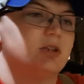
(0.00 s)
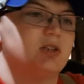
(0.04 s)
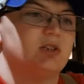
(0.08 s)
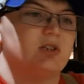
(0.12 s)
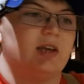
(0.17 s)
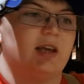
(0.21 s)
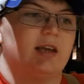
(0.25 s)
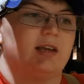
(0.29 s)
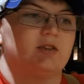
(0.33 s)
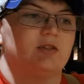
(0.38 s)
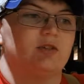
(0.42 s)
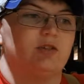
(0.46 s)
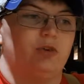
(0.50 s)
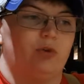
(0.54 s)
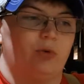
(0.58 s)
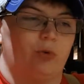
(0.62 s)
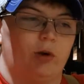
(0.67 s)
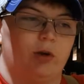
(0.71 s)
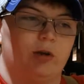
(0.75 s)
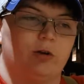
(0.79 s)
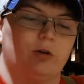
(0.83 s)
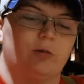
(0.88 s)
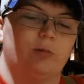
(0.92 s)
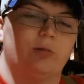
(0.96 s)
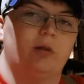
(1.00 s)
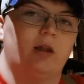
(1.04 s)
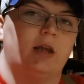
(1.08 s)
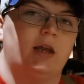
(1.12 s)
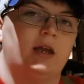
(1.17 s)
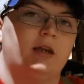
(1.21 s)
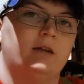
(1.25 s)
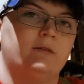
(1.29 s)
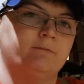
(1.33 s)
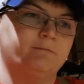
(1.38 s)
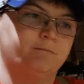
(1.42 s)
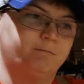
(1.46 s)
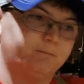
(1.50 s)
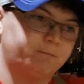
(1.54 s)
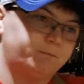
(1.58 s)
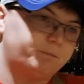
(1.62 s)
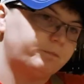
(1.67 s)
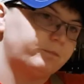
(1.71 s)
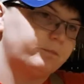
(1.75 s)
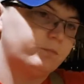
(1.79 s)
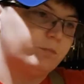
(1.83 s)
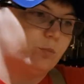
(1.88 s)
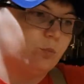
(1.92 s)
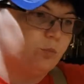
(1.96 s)
6 jointer plane.
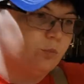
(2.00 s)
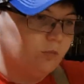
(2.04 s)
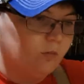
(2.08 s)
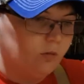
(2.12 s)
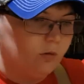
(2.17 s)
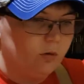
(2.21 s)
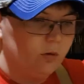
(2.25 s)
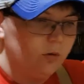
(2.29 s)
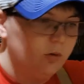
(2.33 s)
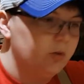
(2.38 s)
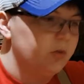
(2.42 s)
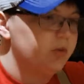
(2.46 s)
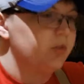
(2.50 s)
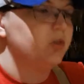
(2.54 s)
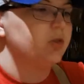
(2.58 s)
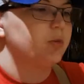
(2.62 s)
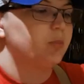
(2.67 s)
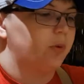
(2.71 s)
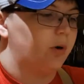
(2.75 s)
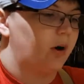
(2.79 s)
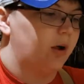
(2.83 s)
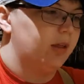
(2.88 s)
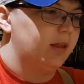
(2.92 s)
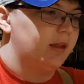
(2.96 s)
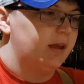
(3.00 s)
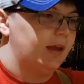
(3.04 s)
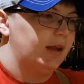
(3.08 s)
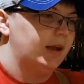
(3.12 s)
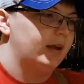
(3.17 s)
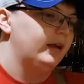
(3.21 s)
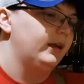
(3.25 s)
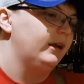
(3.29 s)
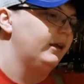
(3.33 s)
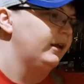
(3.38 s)
This is probably,